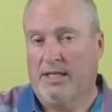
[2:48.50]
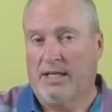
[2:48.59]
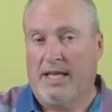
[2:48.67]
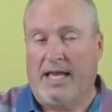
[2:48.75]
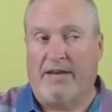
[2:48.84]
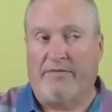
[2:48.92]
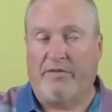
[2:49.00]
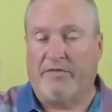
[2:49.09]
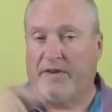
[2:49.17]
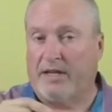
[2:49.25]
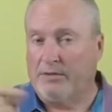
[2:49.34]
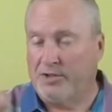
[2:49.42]
and if you
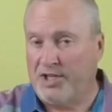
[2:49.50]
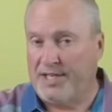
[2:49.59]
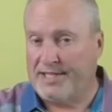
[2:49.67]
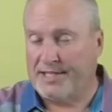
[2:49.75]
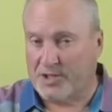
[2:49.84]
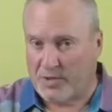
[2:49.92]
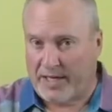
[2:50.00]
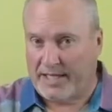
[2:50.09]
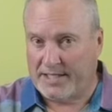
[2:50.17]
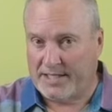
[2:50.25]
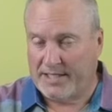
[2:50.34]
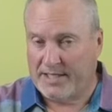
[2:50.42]
follow Jesus
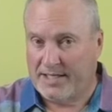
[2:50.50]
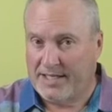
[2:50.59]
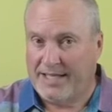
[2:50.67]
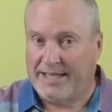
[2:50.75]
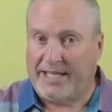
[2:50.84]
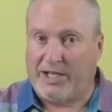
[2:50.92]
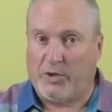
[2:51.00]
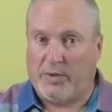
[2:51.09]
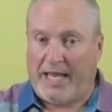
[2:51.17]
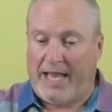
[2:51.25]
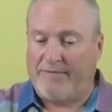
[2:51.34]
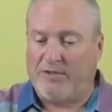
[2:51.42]
Christ, then you
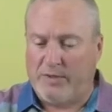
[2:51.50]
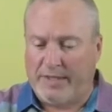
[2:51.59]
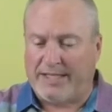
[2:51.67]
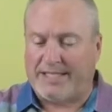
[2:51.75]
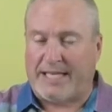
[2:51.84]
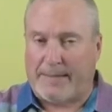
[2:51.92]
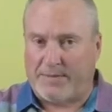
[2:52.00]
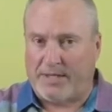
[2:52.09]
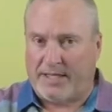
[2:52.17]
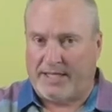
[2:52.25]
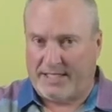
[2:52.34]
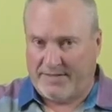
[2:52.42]
have to
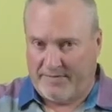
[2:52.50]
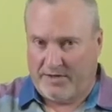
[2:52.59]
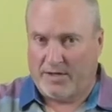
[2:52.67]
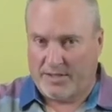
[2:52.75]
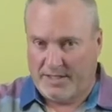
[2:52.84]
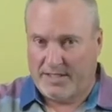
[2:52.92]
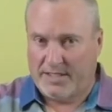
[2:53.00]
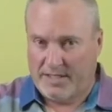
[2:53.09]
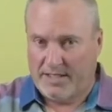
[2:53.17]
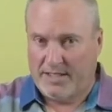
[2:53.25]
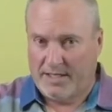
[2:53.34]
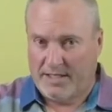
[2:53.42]
accept this verse
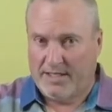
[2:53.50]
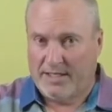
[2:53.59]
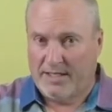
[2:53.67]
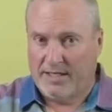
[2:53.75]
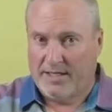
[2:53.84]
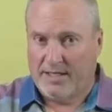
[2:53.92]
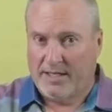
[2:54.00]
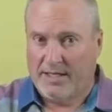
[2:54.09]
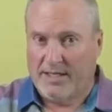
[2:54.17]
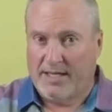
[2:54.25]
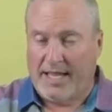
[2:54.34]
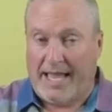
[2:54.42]

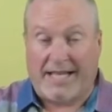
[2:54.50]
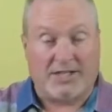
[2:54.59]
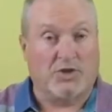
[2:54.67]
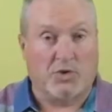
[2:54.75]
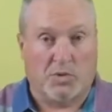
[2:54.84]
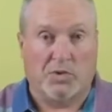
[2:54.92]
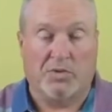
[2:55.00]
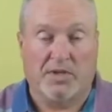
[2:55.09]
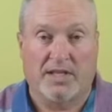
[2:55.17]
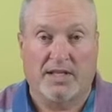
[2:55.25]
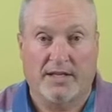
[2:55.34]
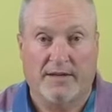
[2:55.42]
as truth.